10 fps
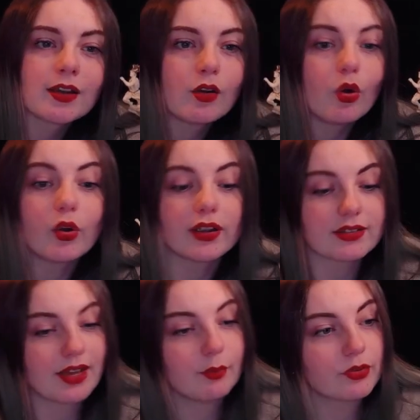or
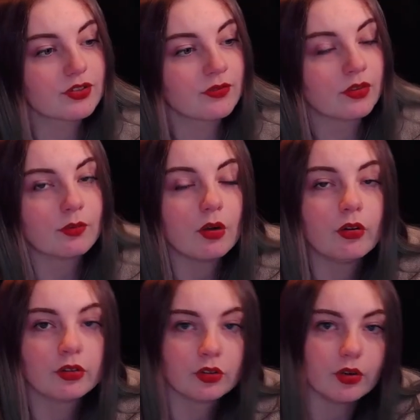examples of them
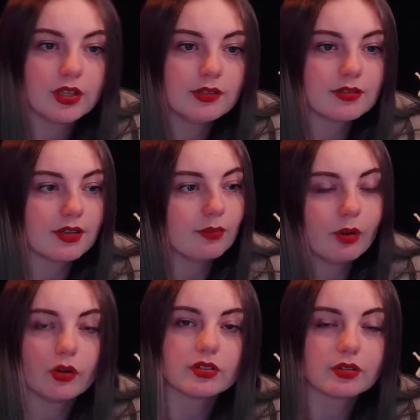on coins and
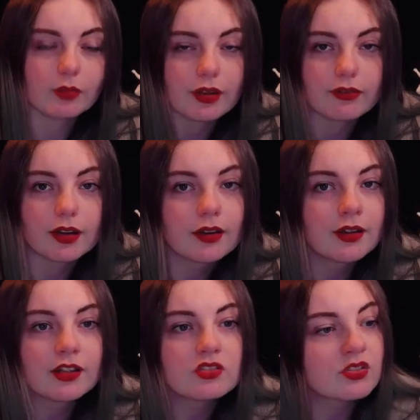pots and whatever.
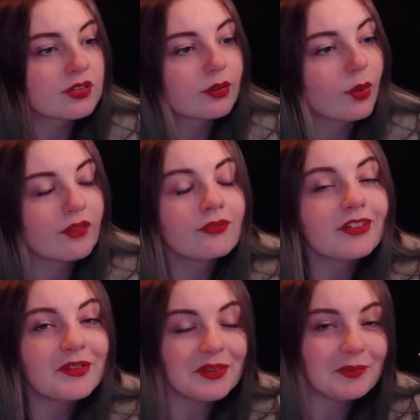Just, we haven't
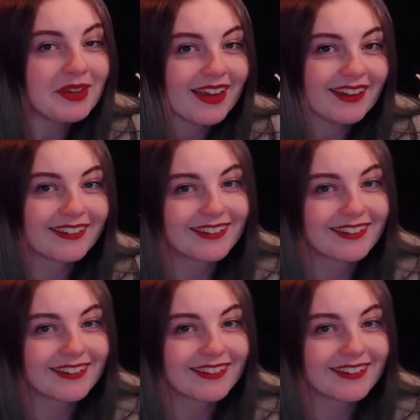found them yet.